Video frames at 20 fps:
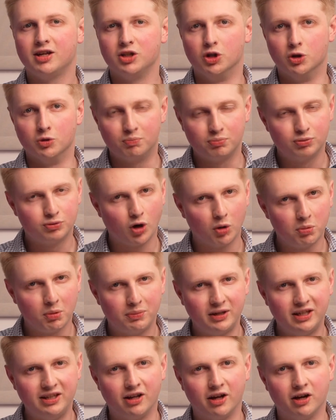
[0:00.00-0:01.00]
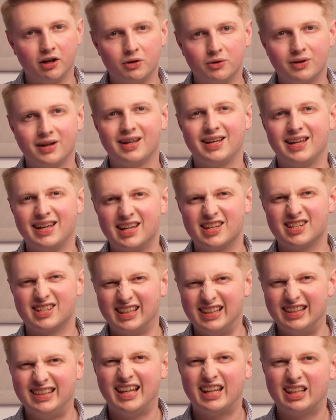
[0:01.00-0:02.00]
you probably know it's a
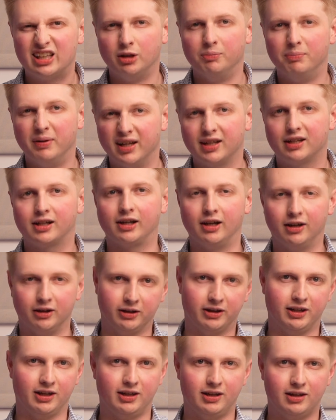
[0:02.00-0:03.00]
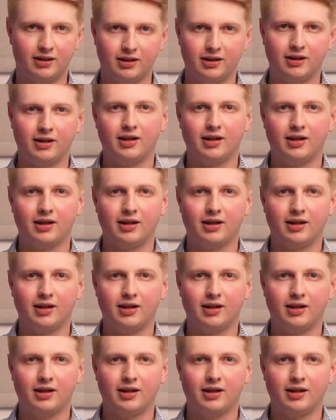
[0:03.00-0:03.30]
little bit clunky,